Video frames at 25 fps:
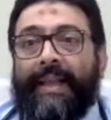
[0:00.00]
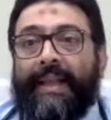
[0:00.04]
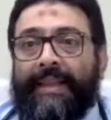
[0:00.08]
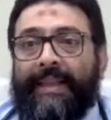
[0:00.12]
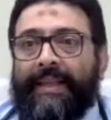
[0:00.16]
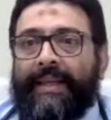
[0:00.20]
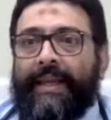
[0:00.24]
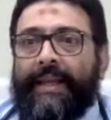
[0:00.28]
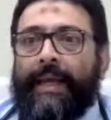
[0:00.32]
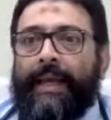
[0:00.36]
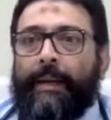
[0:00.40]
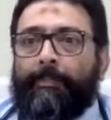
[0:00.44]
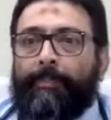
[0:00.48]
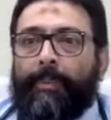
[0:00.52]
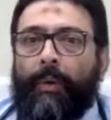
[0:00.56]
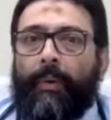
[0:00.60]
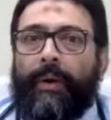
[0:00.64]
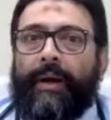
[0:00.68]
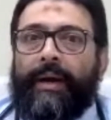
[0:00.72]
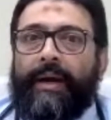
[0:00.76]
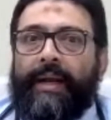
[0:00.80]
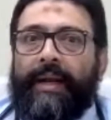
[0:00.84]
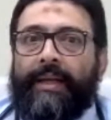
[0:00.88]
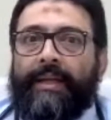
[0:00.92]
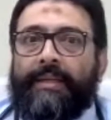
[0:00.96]
healthcare
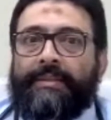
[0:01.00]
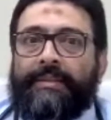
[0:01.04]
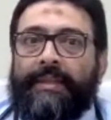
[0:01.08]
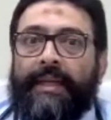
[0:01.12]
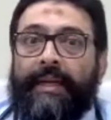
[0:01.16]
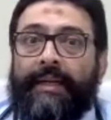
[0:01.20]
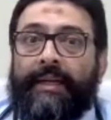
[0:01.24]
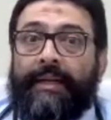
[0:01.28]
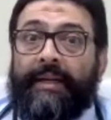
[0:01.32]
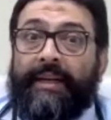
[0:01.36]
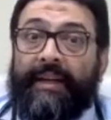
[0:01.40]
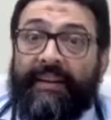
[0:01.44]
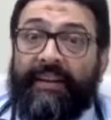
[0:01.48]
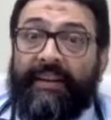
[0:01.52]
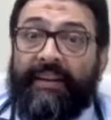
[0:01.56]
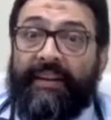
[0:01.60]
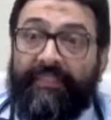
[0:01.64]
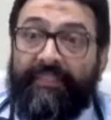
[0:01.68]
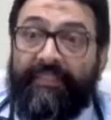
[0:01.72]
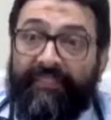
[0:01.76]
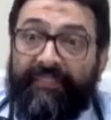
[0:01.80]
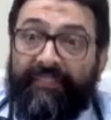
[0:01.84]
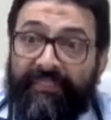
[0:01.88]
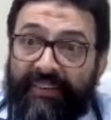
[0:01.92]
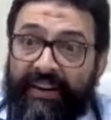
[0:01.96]
providers at
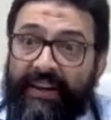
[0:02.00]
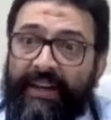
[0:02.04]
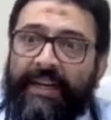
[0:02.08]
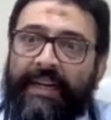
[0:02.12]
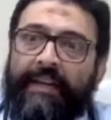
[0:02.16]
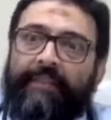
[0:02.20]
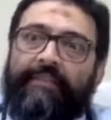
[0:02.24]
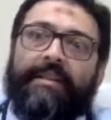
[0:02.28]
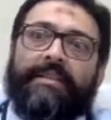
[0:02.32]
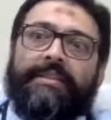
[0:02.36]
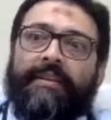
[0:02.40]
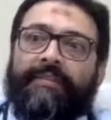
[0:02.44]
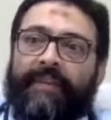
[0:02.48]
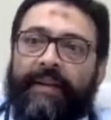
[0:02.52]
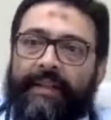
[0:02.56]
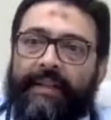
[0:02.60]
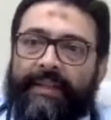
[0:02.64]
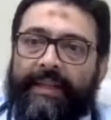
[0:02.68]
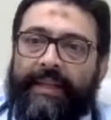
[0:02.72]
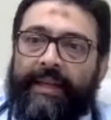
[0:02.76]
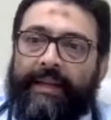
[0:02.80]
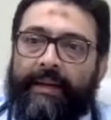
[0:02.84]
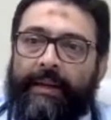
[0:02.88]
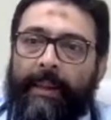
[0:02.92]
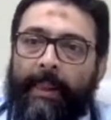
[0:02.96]
different levels of
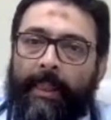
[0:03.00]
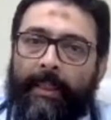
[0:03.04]
healthcare,